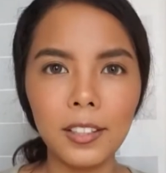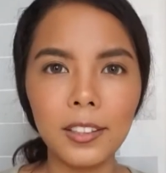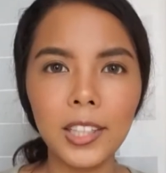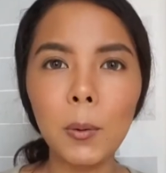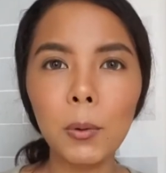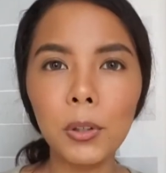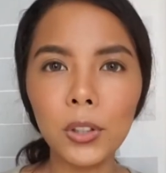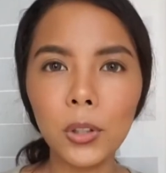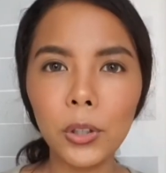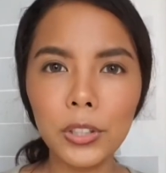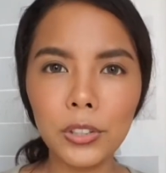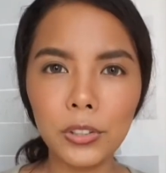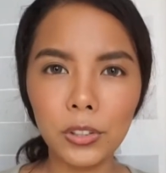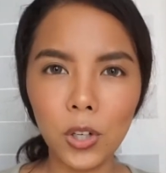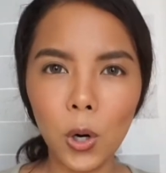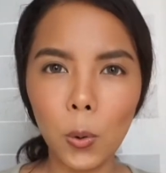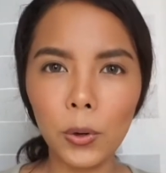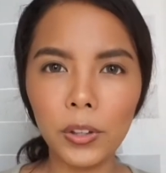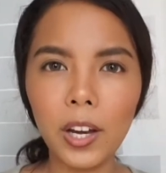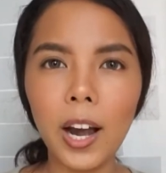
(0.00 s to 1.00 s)
Now we're going to
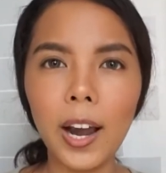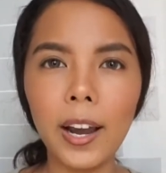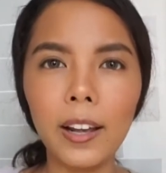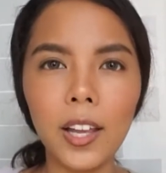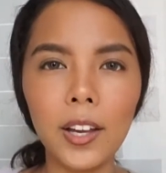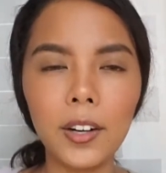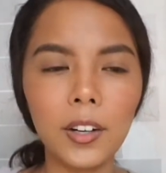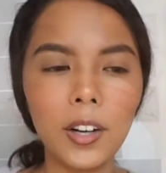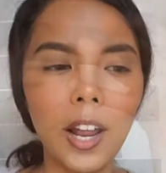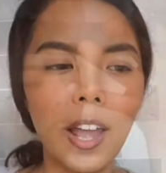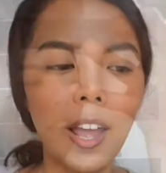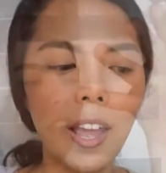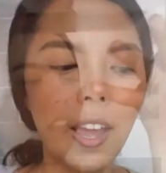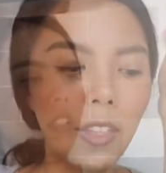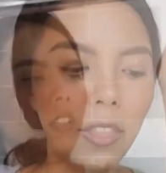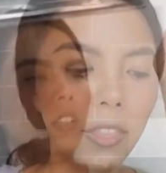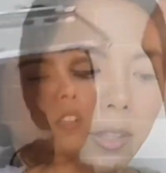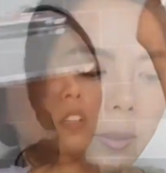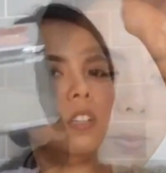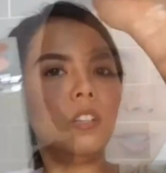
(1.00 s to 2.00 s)
go with highlighter,
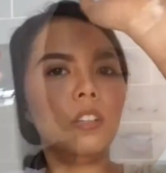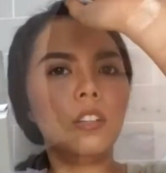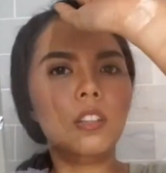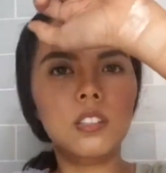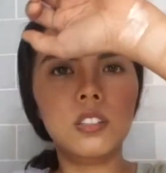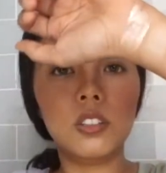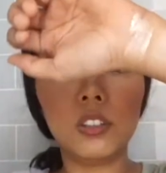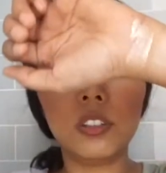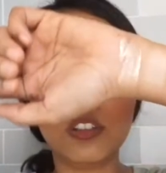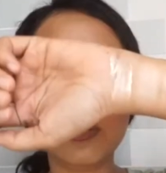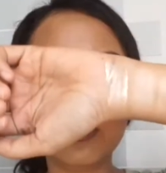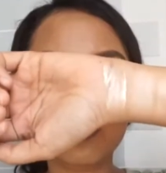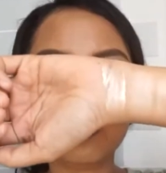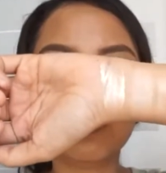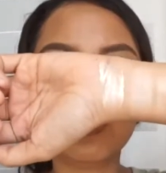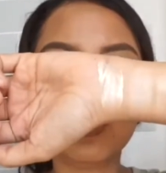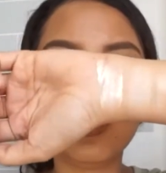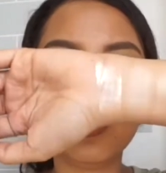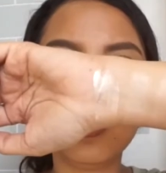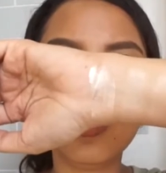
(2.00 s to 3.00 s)
and these are the
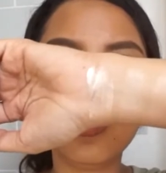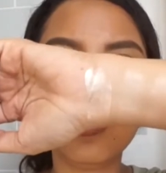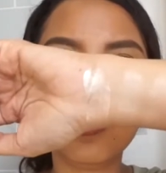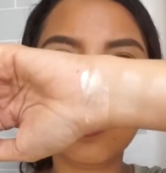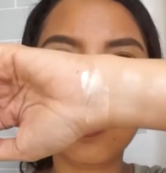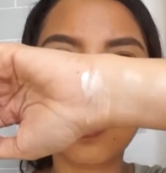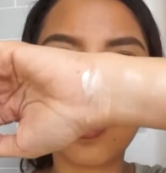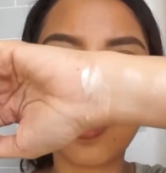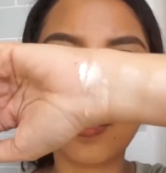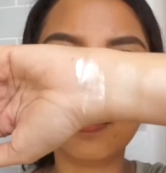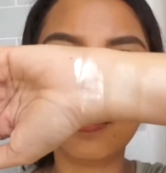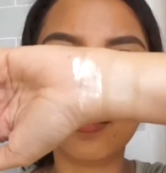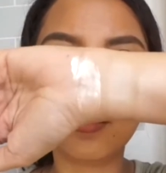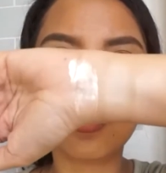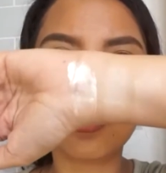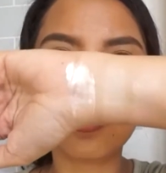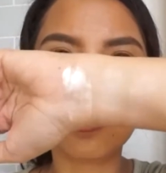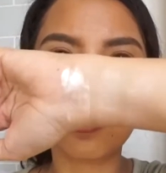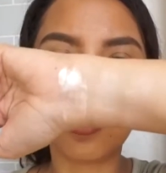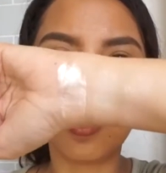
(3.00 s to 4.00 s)
3
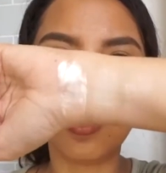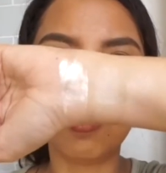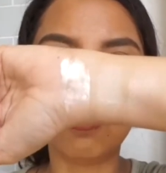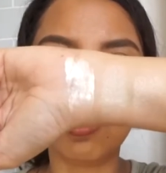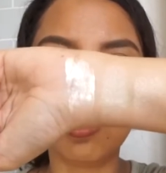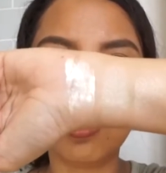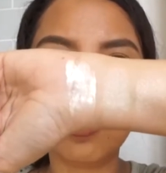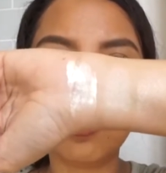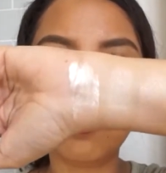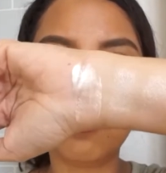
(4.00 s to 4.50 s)
highlighters that I really